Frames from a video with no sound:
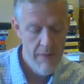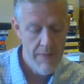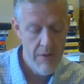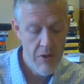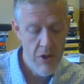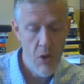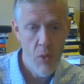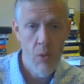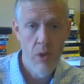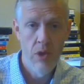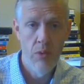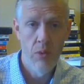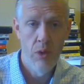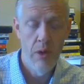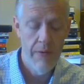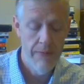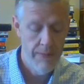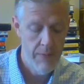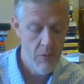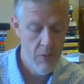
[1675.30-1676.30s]
Footnote one
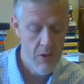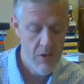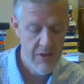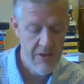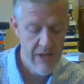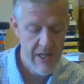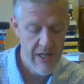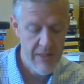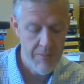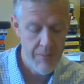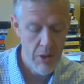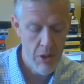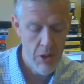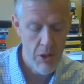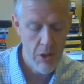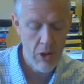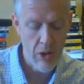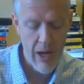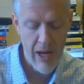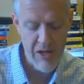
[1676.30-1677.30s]
twenty-four cites
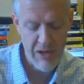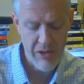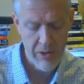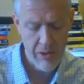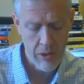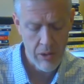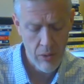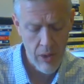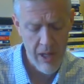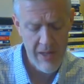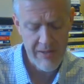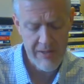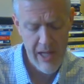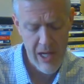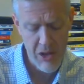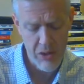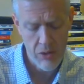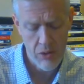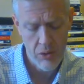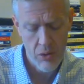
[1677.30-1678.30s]
Paul,
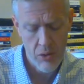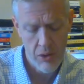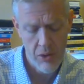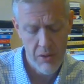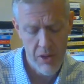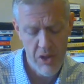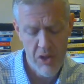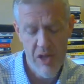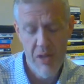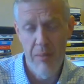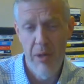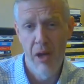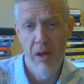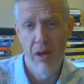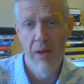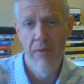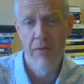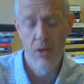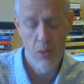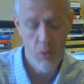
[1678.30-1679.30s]
Cross-National Correlations,
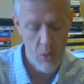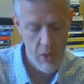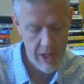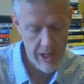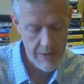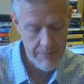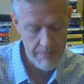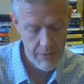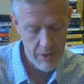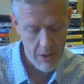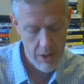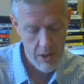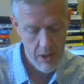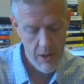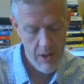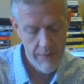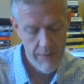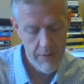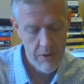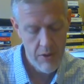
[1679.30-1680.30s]
paragraph twenty.
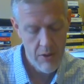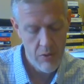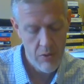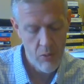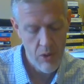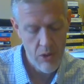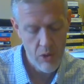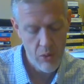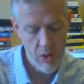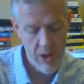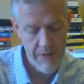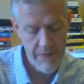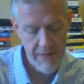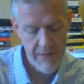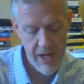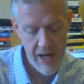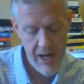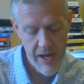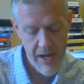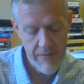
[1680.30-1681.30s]
Footnote one
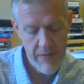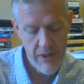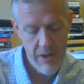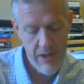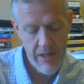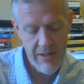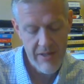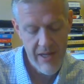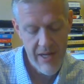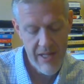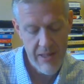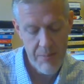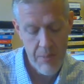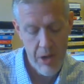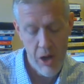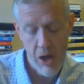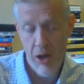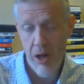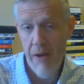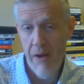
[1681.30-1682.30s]
twenty-five cites
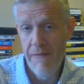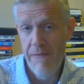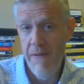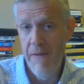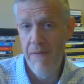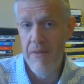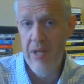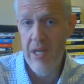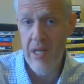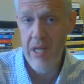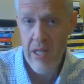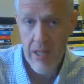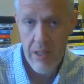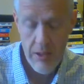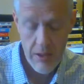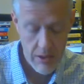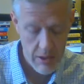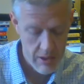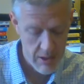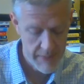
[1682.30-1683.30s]
paragraph
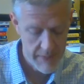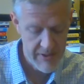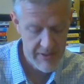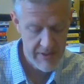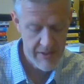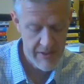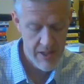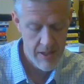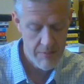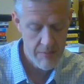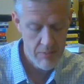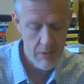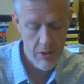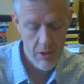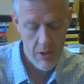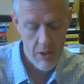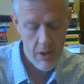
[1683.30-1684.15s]
fifteen of the same.